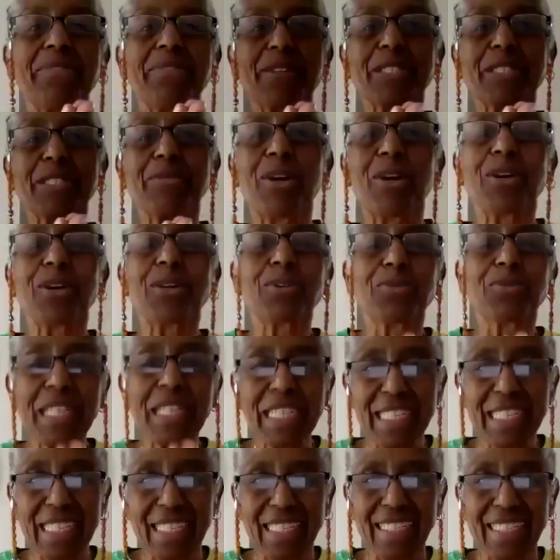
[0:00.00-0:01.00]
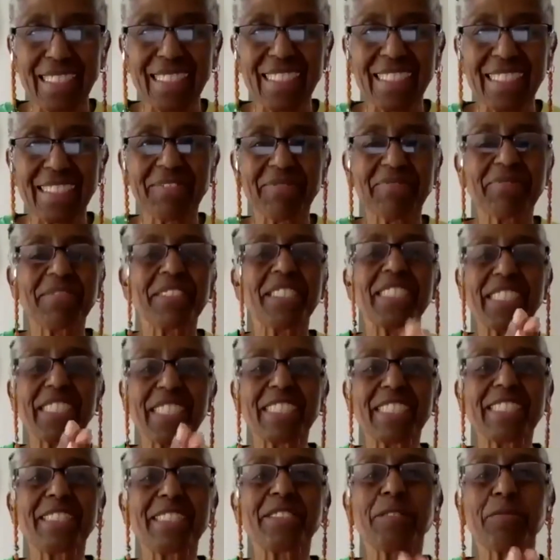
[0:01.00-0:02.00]
smoke. Greetings,
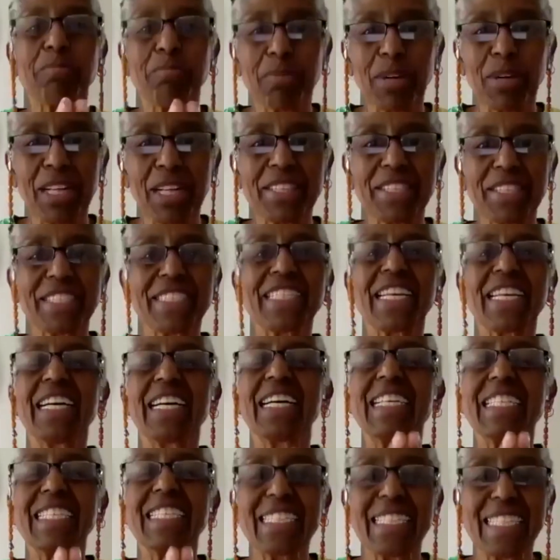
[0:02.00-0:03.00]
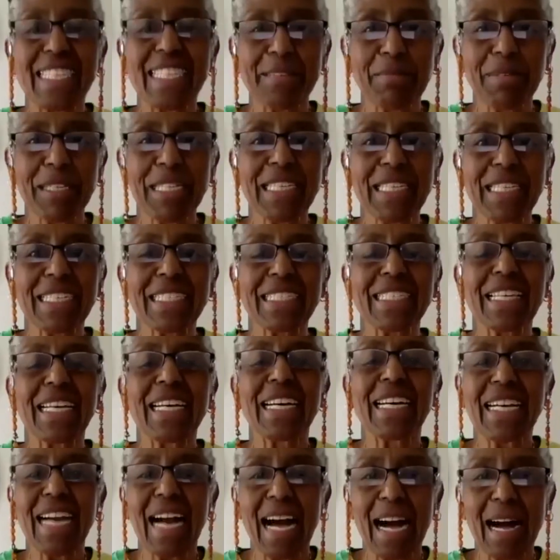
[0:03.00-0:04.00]
sisters, brothers, siblings,
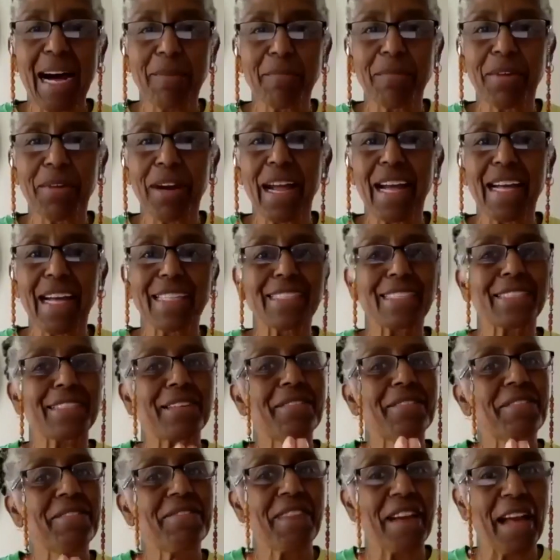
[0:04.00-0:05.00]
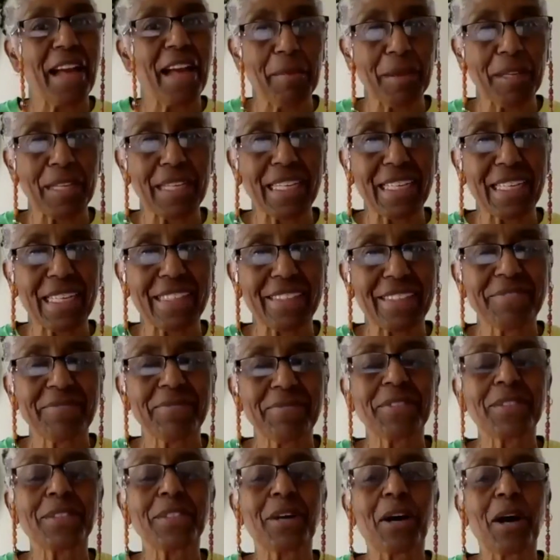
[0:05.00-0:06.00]
comrades, family.
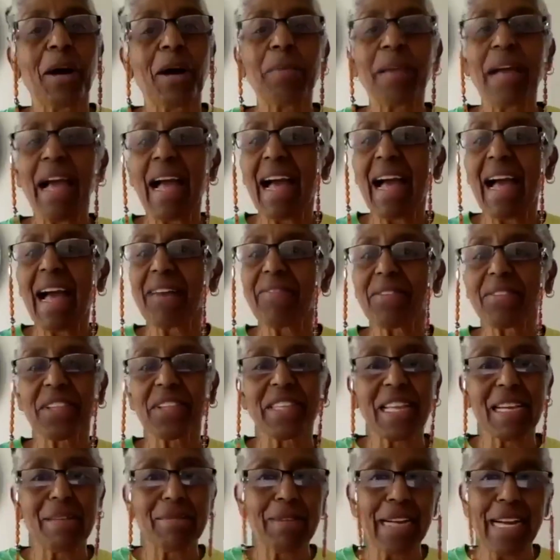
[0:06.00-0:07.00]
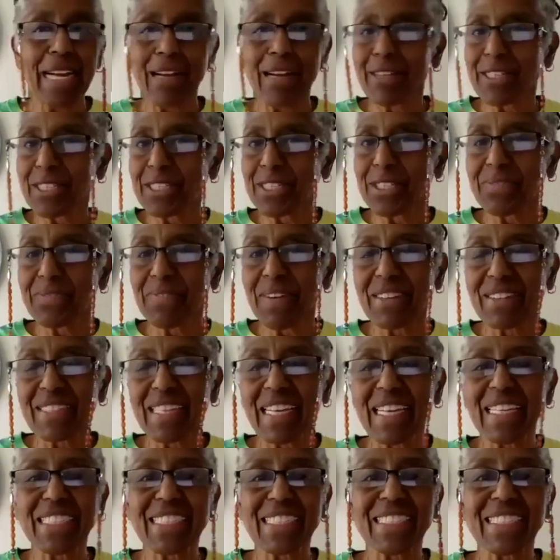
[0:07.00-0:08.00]
On behalf of the Labor Heritage
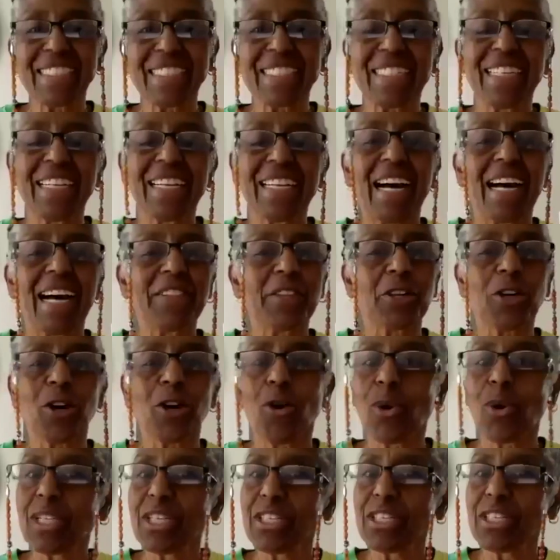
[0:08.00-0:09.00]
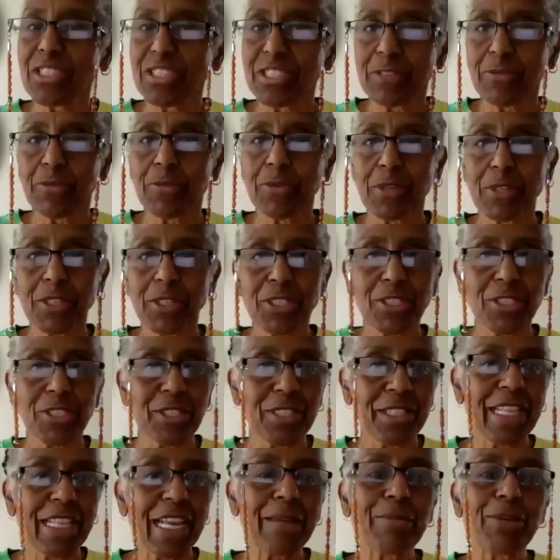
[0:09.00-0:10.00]
Foundation and the Coalition of
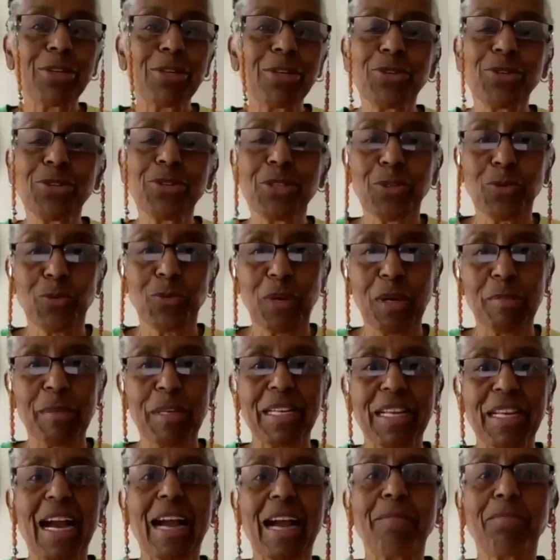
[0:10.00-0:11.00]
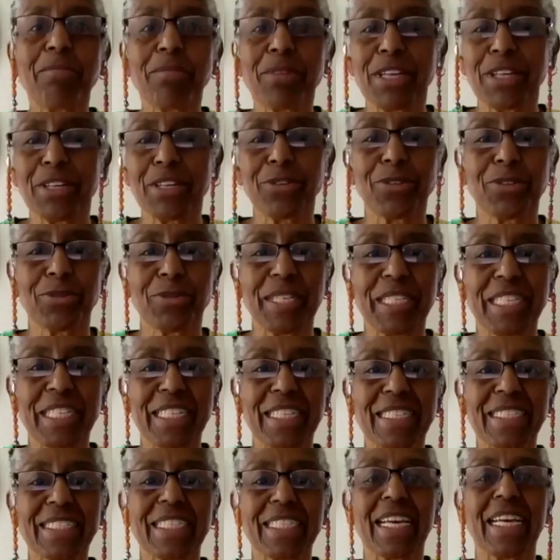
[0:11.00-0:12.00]
Labor Union Women, I bring you
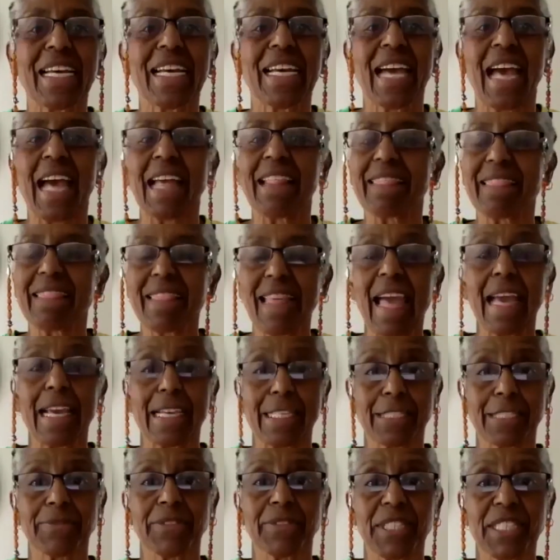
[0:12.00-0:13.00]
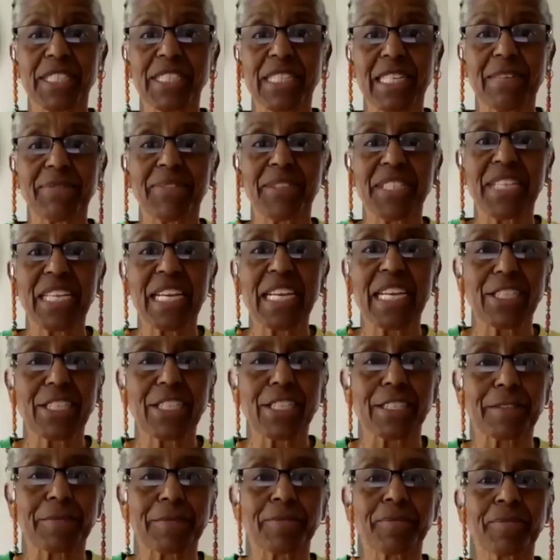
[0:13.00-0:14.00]
greetings and thanks for this
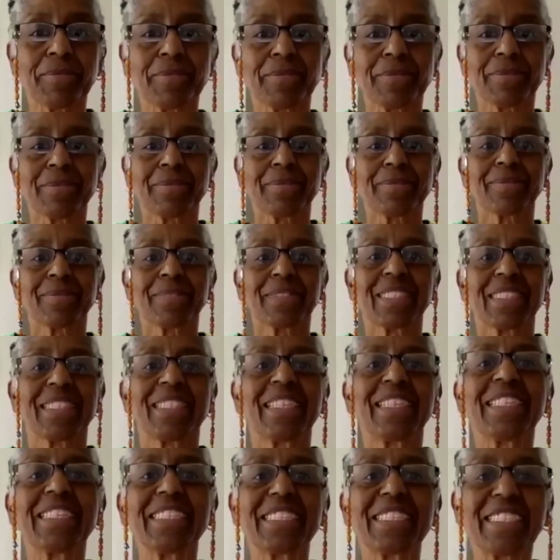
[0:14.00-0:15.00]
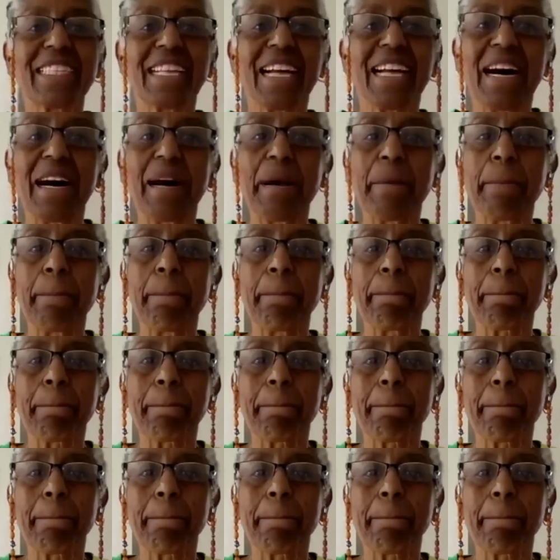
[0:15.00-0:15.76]
invitation. This, when